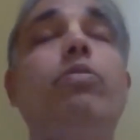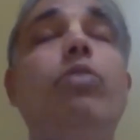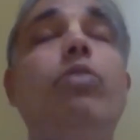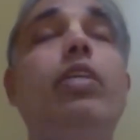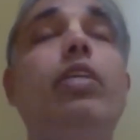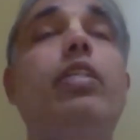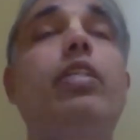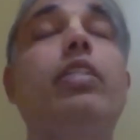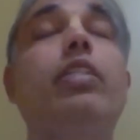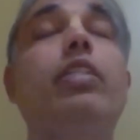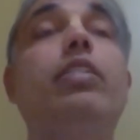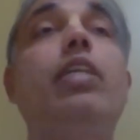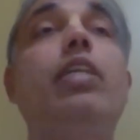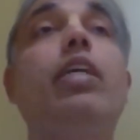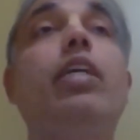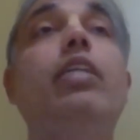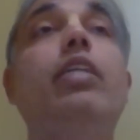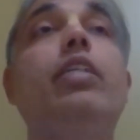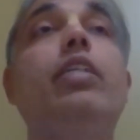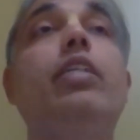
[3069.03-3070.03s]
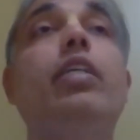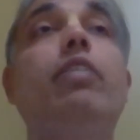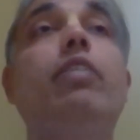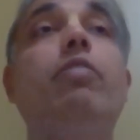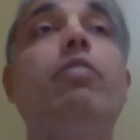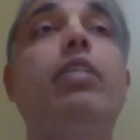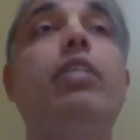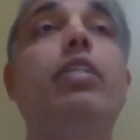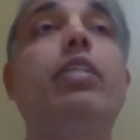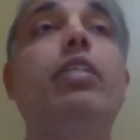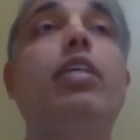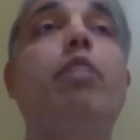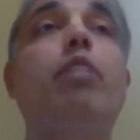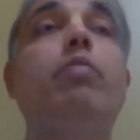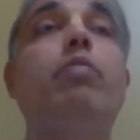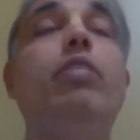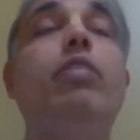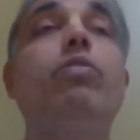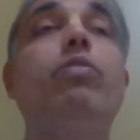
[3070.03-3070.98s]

Only Krishna can take away the karma.